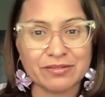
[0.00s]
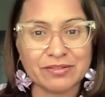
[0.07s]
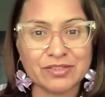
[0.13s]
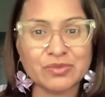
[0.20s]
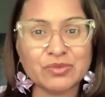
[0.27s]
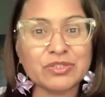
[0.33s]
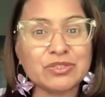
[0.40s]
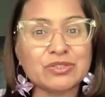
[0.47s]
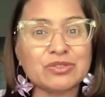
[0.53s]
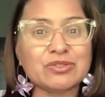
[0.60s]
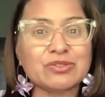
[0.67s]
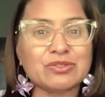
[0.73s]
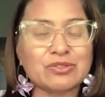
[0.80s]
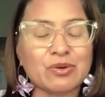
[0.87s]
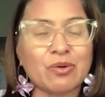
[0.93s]
She was
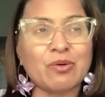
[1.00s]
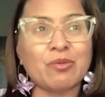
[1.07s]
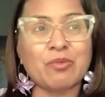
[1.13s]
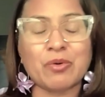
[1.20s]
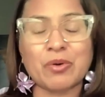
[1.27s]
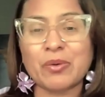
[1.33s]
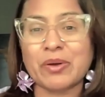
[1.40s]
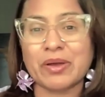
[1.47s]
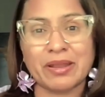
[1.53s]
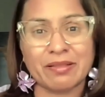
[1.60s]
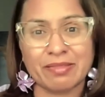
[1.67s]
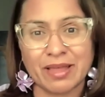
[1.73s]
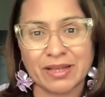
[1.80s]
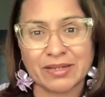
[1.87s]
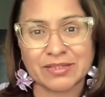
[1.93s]
so broken
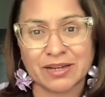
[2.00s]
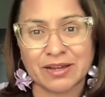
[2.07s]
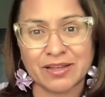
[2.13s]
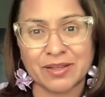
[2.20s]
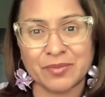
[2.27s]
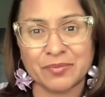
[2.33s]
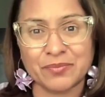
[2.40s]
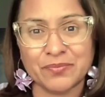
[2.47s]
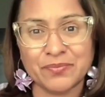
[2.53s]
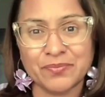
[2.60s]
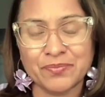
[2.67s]
at that time.